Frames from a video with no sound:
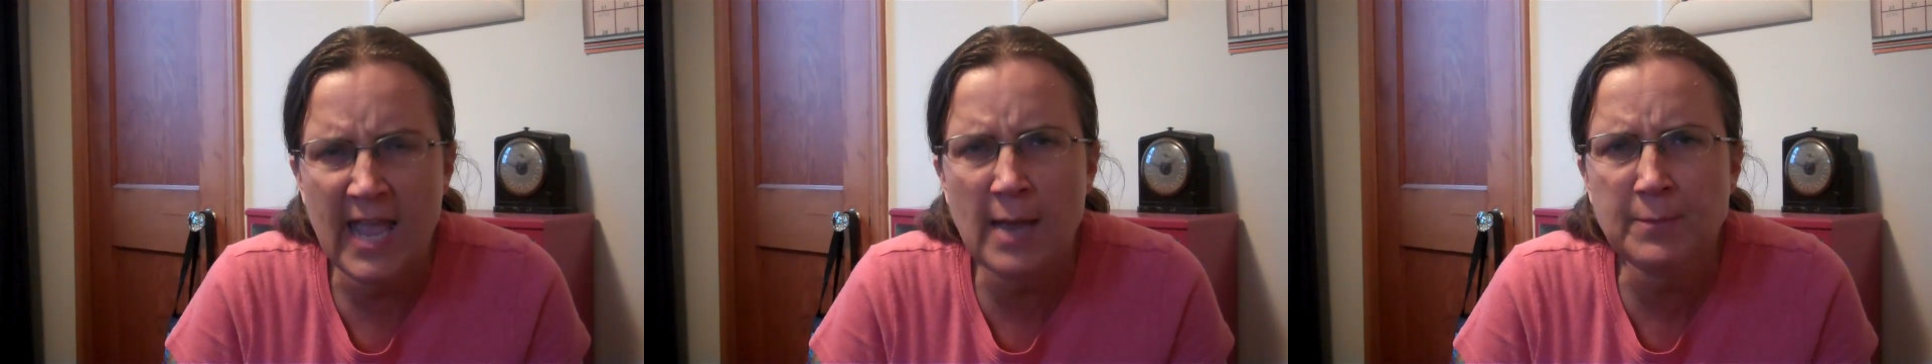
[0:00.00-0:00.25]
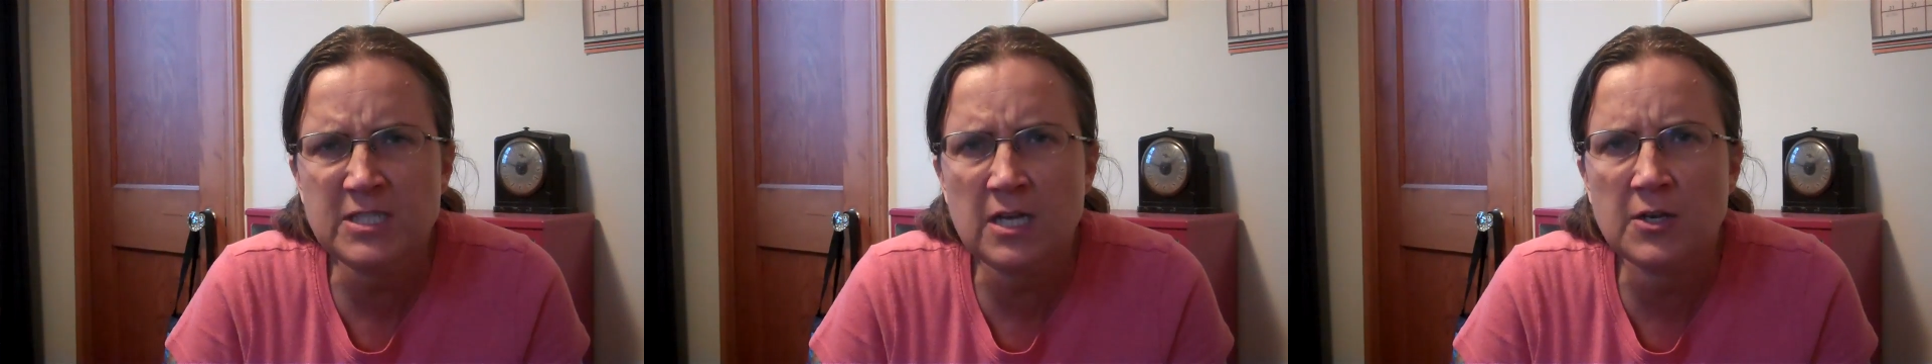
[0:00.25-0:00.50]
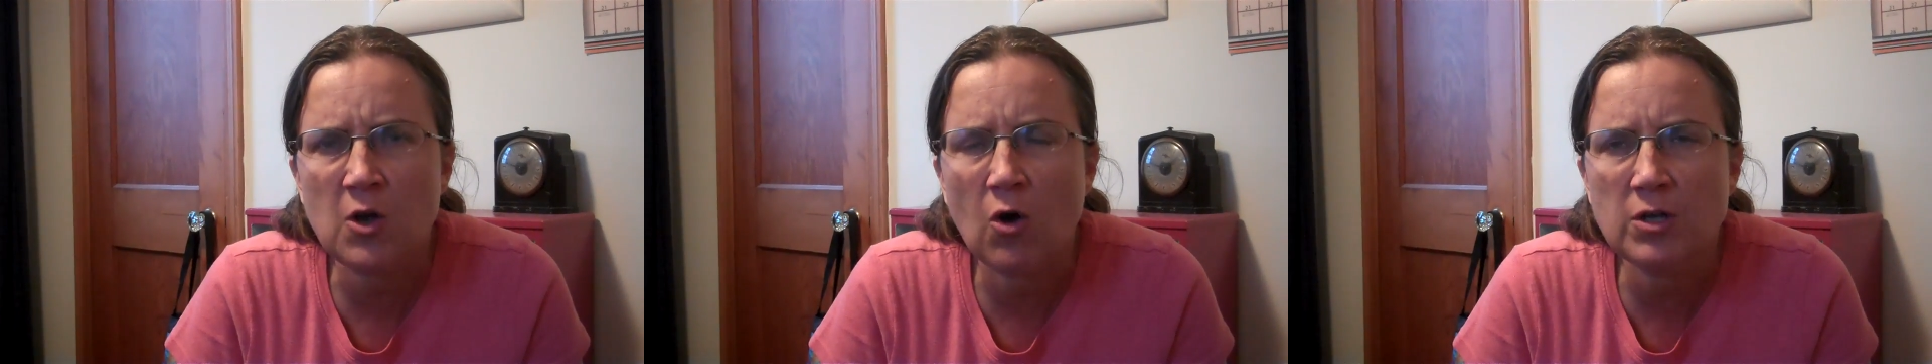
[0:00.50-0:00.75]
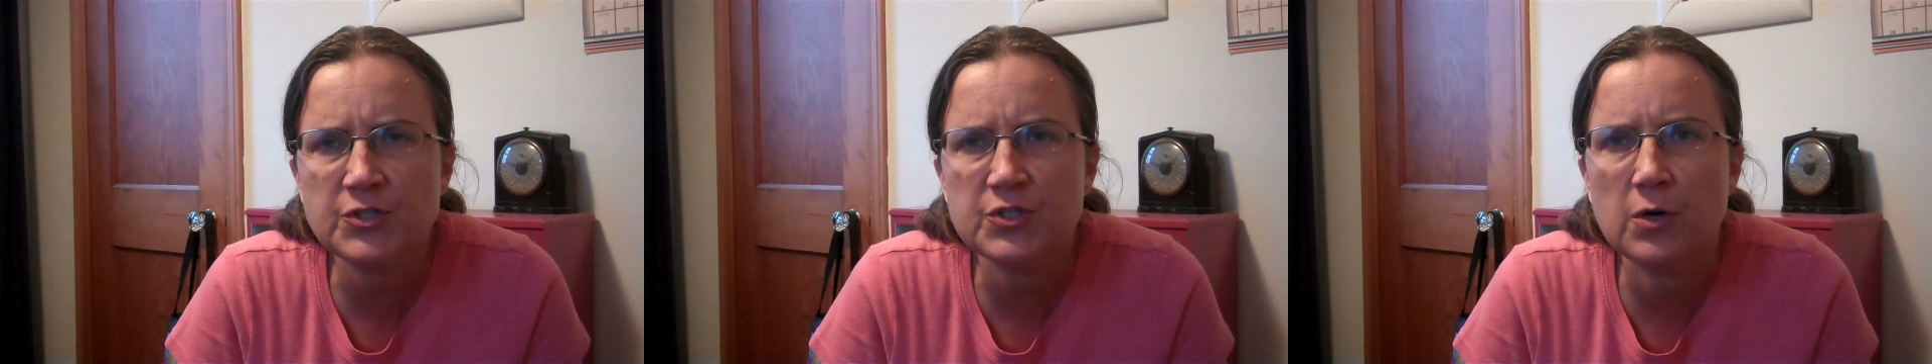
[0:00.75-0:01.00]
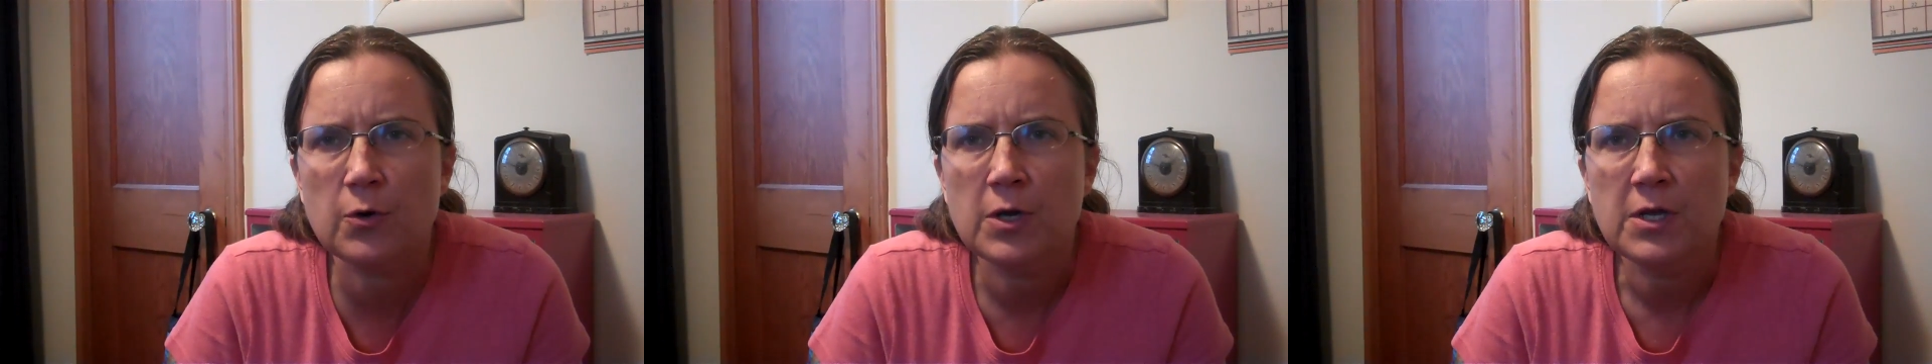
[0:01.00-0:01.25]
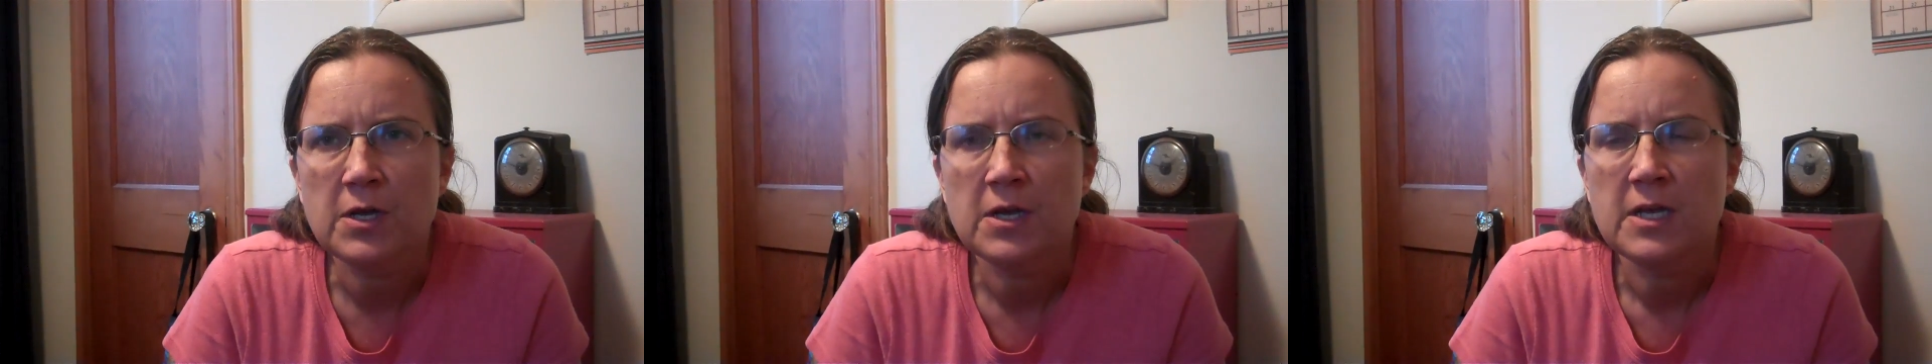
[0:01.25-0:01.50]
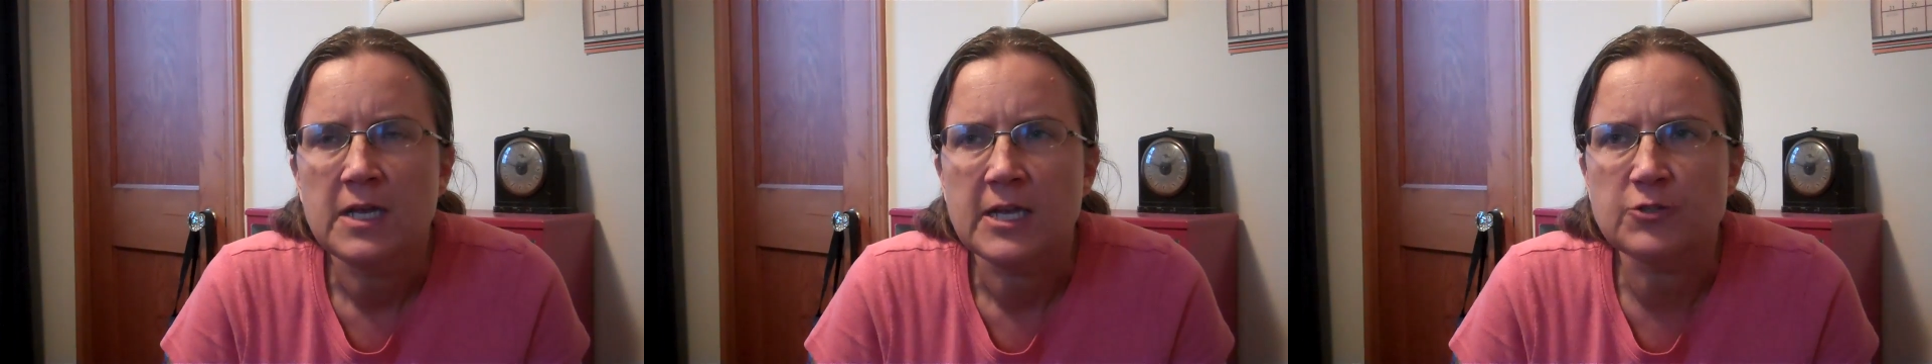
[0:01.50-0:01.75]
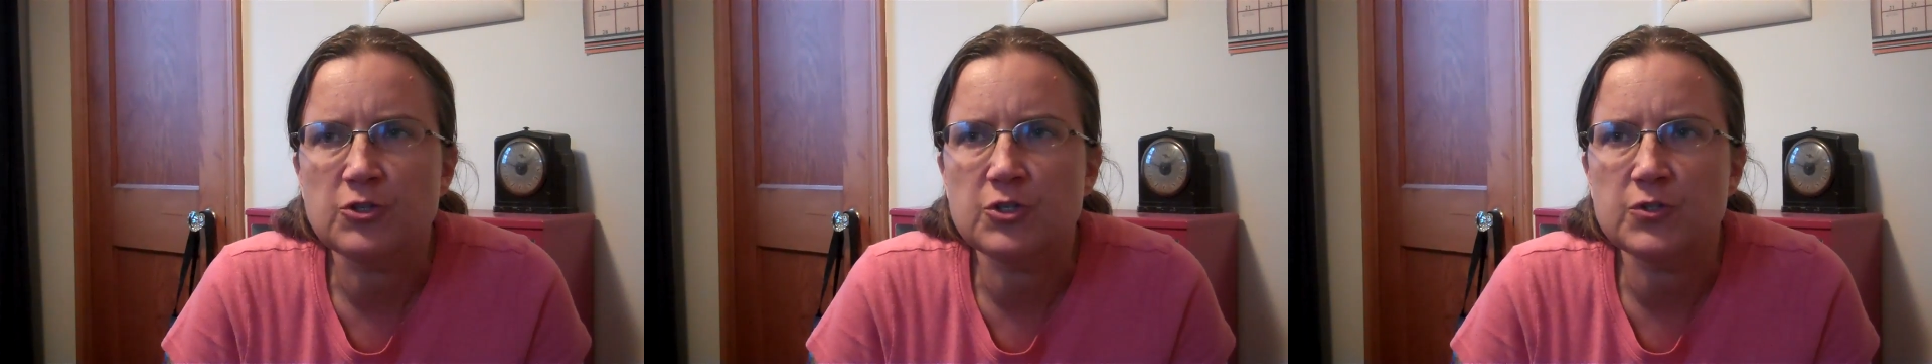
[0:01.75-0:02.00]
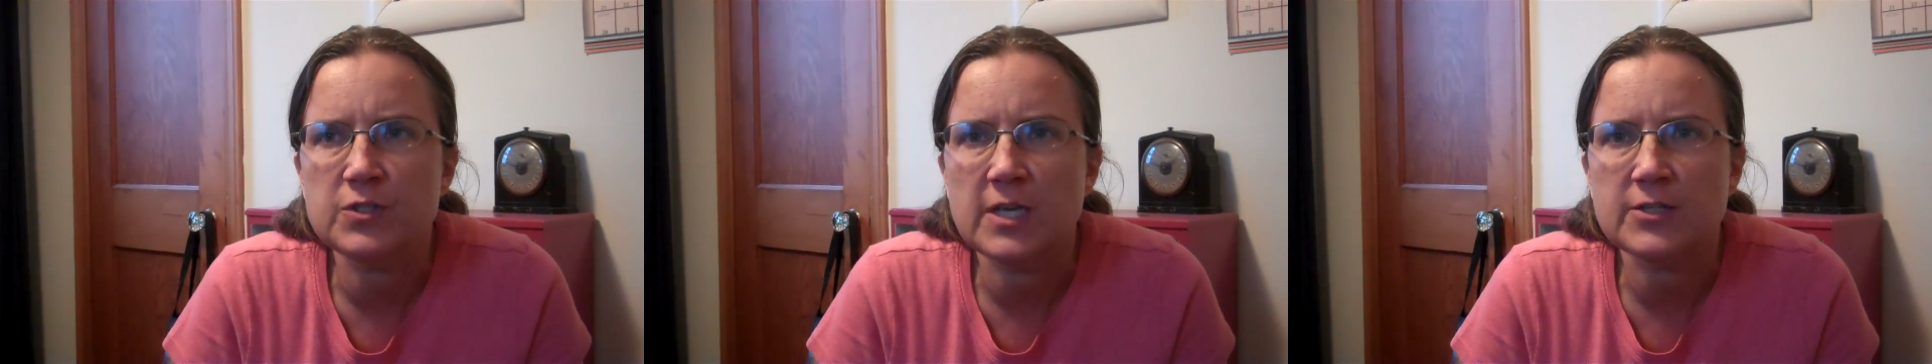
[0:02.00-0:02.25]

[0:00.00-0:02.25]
Amazon also introduced